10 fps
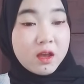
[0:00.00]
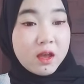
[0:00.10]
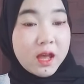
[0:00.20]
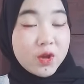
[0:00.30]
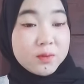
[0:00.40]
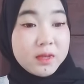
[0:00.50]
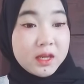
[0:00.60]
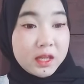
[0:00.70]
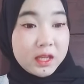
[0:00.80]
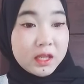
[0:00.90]
own
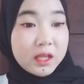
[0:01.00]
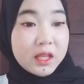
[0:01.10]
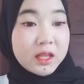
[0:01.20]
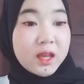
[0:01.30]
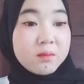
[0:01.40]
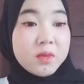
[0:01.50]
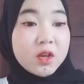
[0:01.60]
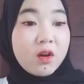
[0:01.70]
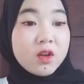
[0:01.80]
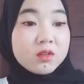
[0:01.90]
meaning. It can be
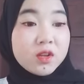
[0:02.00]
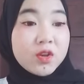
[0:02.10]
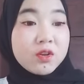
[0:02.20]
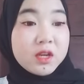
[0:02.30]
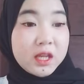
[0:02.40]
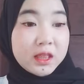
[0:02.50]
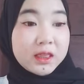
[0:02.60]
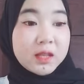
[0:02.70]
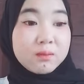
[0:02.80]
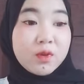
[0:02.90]
concluded
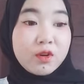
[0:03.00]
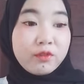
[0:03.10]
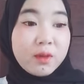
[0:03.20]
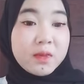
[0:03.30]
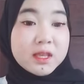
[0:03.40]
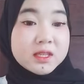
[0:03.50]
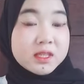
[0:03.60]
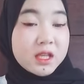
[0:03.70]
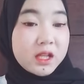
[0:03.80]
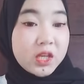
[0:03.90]
that morpheme is
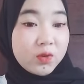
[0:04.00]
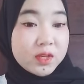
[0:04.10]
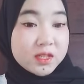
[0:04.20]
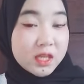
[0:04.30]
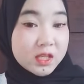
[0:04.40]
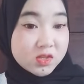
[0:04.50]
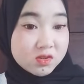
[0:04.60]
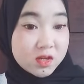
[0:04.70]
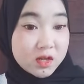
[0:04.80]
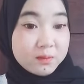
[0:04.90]
the linguistic
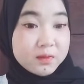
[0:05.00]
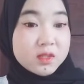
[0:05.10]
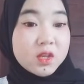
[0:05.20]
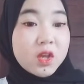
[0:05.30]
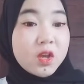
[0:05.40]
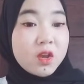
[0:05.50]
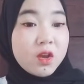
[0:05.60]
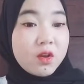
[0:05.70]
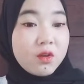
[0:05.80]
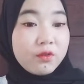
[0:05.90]
terms
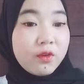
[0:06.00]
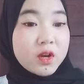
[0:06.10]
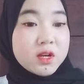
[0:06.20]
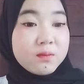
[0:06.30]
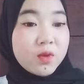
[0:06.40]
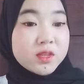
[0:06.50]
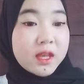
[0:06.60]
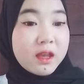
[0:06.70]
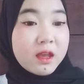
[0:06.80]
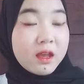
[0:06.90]
for the most
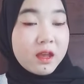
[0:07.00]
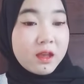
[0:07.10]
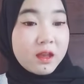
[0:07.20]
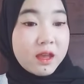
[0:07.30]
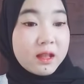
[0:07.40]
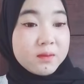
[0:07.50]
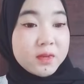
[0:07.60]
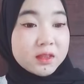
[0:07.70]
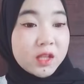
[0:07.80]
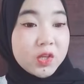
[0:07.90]

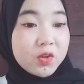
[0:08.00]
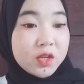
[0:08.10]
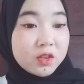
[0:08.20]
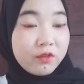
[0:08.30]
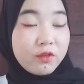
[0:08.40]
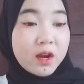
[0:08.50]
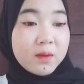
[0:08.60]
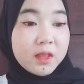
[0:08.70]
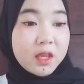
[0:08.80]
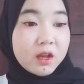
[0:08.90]
elemental unit of
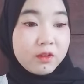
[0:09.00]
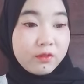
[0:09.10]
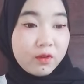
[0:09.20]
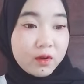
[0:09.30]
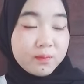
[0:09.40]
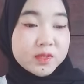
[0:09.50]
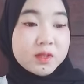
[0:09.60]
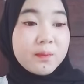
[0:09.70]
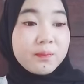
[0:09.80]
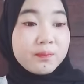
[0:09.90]
grammatical forms.
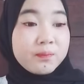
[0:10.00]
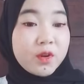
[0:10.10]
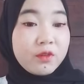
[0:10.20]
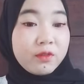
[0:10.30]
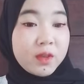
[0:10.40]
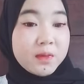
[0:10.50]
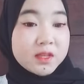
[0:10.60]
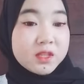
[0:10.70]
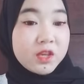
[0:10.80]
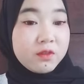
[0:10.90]
Morpheme is
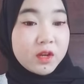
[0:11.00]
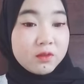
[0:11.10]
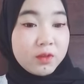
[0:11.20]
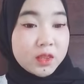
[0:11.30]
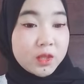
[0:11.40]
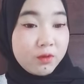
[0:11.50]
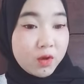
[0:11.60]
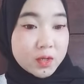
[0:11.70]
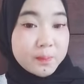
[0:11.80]
different with the word.